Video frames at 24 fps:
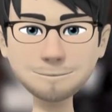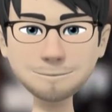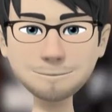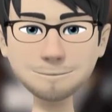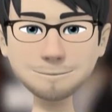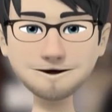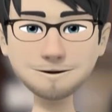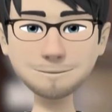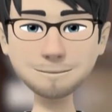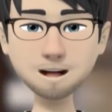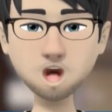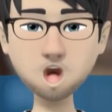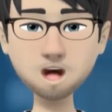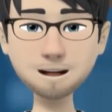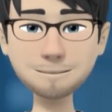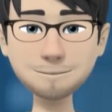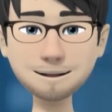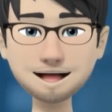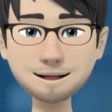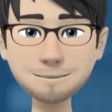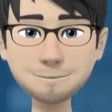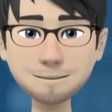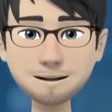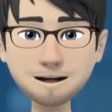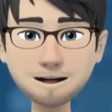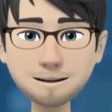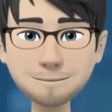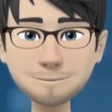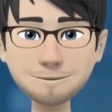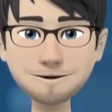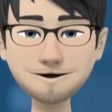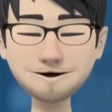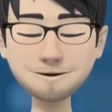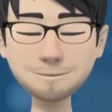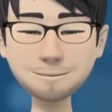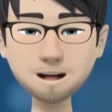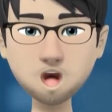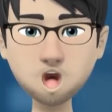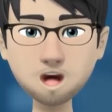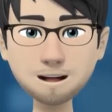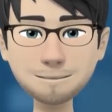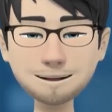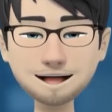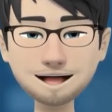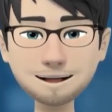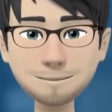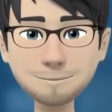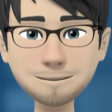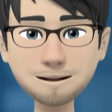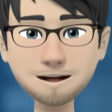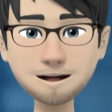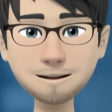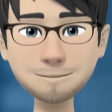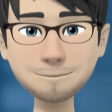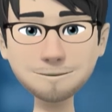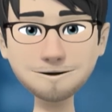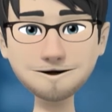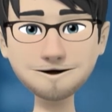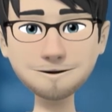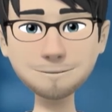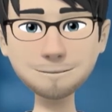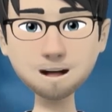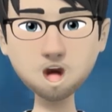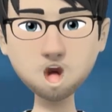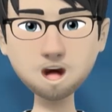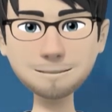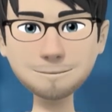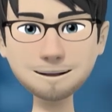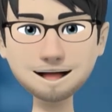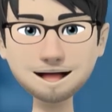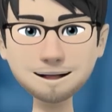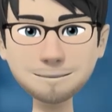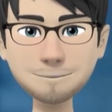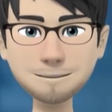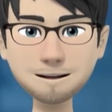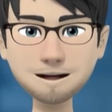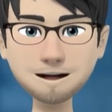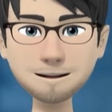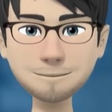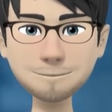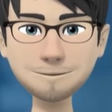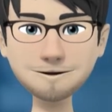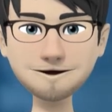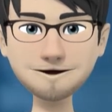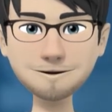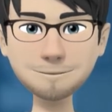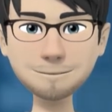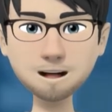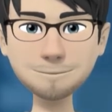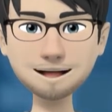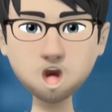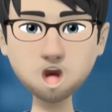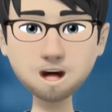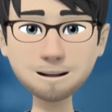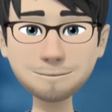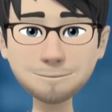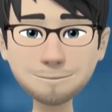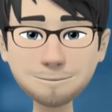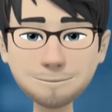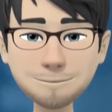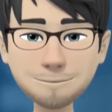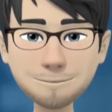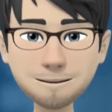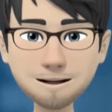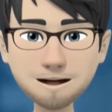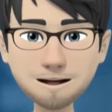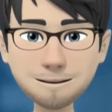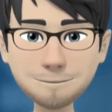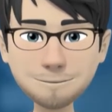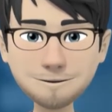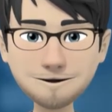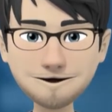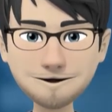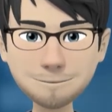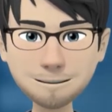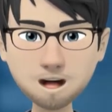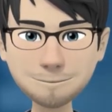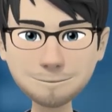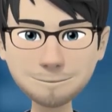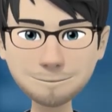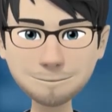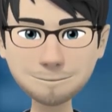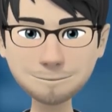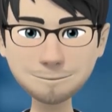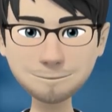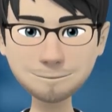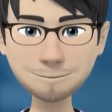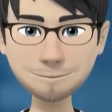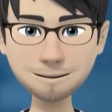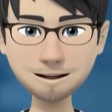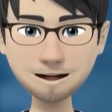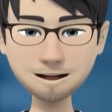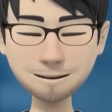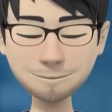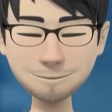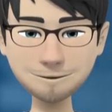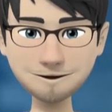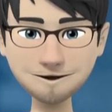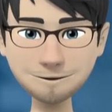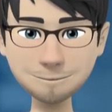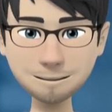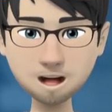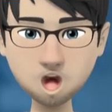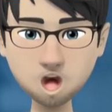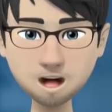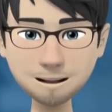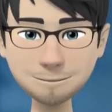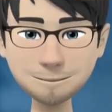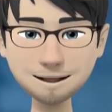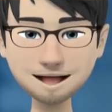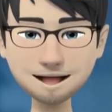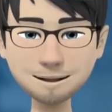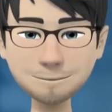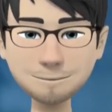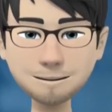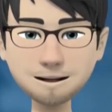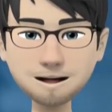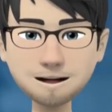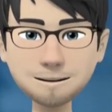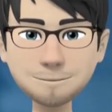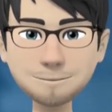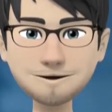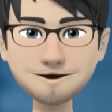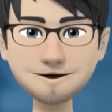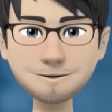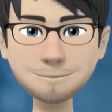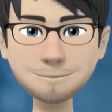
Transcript: Finally, remember that you can send us your suggestions whenever you want to our email. Thank you and see you next